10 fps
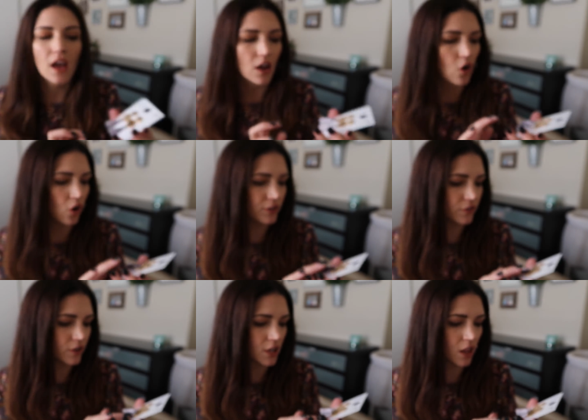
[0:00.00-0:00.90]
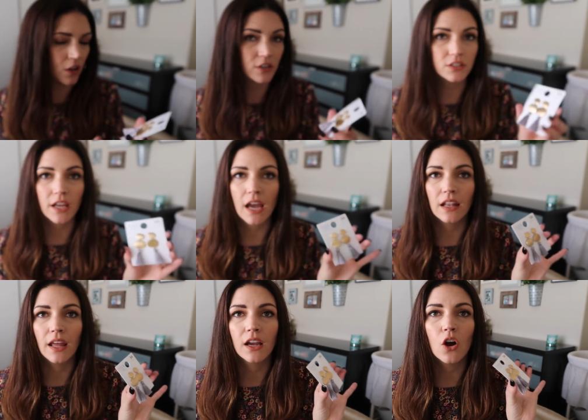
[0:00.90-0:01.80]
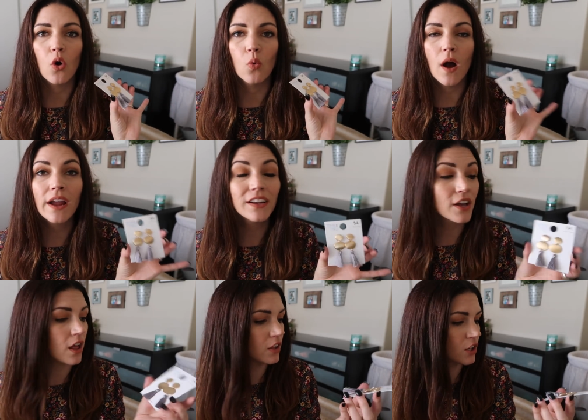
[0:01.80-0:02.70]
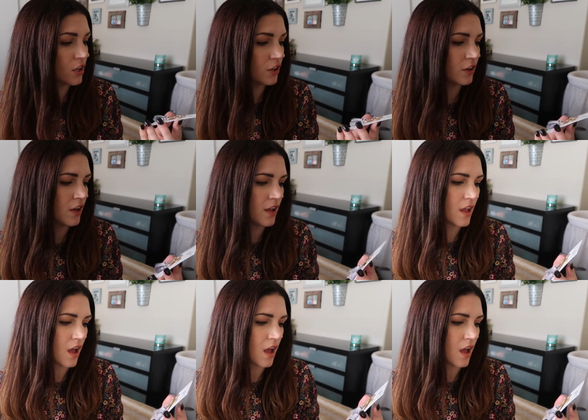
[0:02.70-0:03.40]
They had all different colors. They had like a wine color.